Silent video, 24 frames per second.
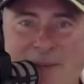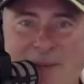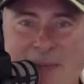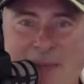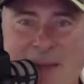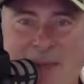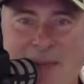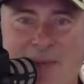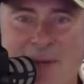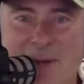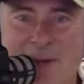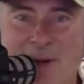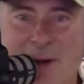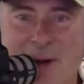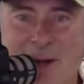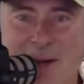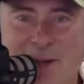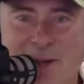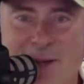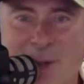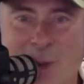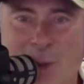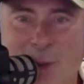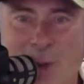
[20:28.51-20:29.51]
a
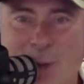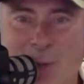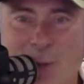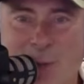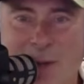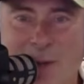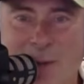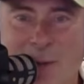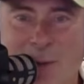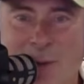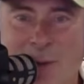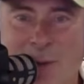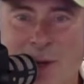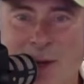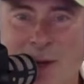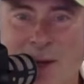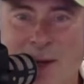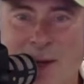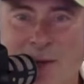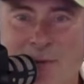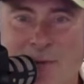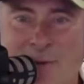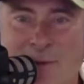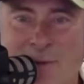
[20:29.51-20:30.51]
crack and talking about what they
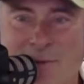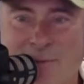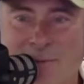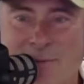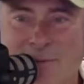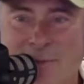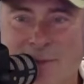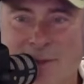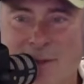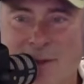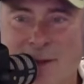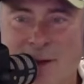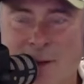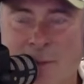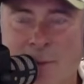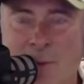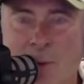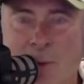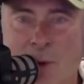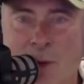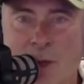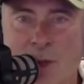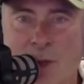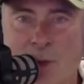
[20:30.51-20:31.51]
love and, you know,
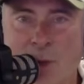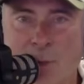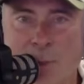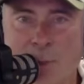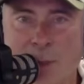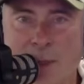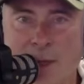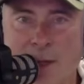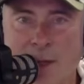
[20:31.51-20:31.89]
more or less